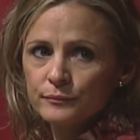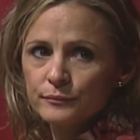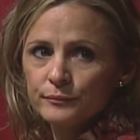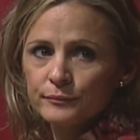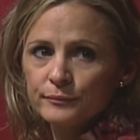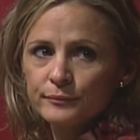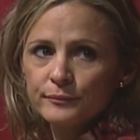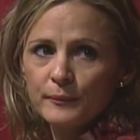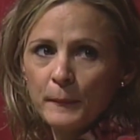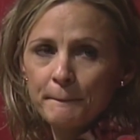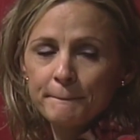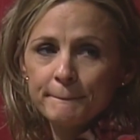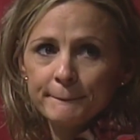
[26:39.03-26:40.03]
Now,
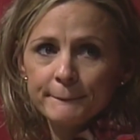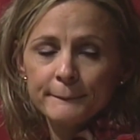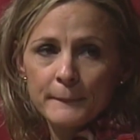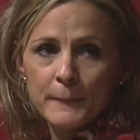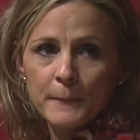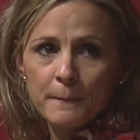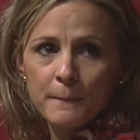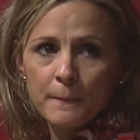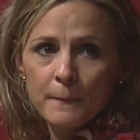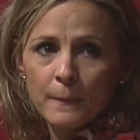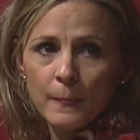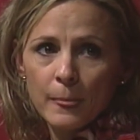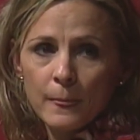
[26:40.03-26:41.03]
part of writing this
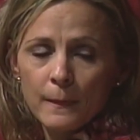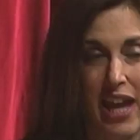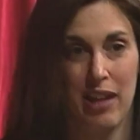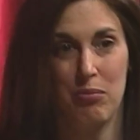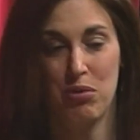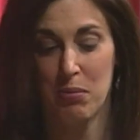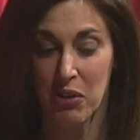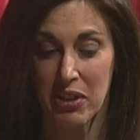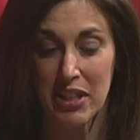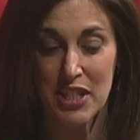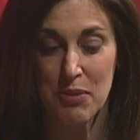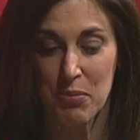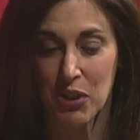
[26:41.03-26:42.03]
book and promoting
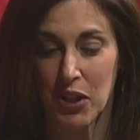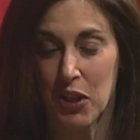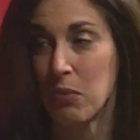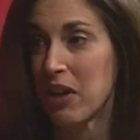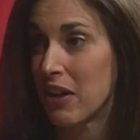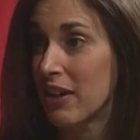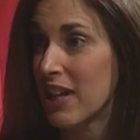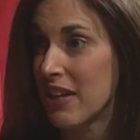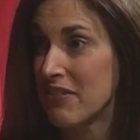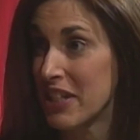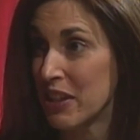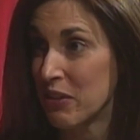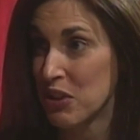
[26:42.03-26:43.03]
this book, you went on a lot of
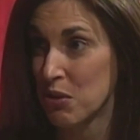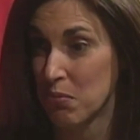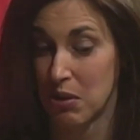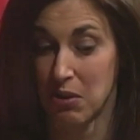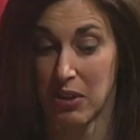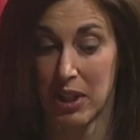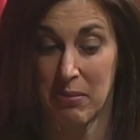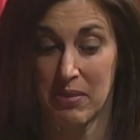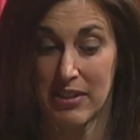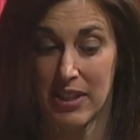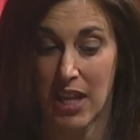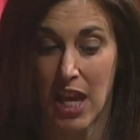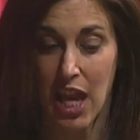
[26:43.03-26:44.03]
television programs.
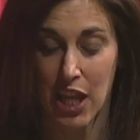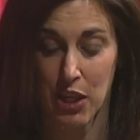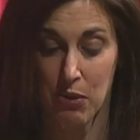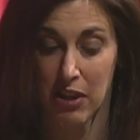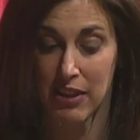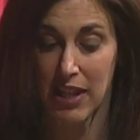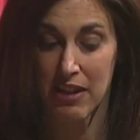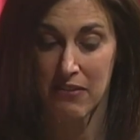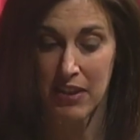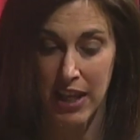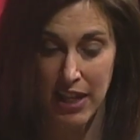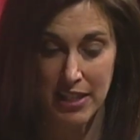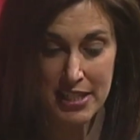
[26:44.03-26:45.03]
Mm-hmm. You were on a lot of
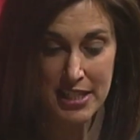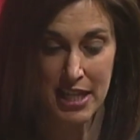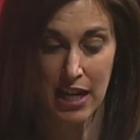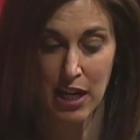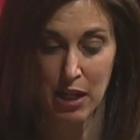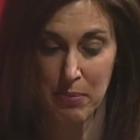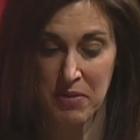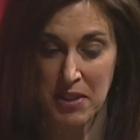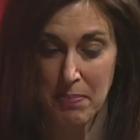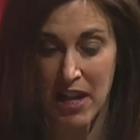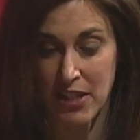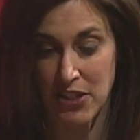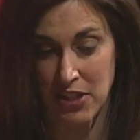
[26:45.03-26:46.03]
guest
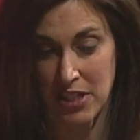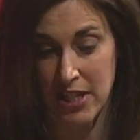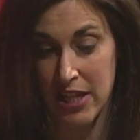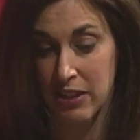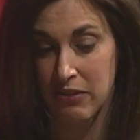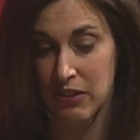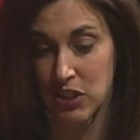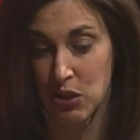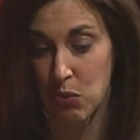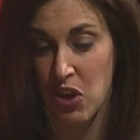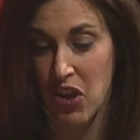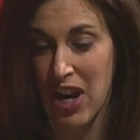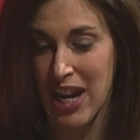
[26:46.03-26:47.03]
spots on television.
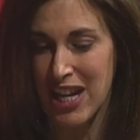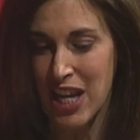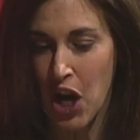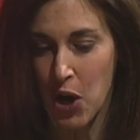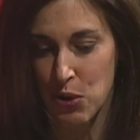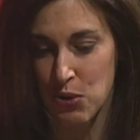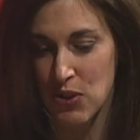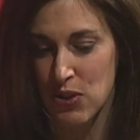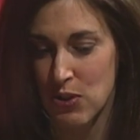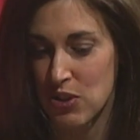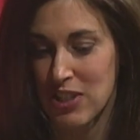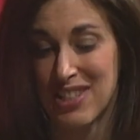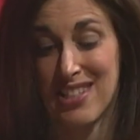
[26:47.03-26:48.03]
Were there any hosts who just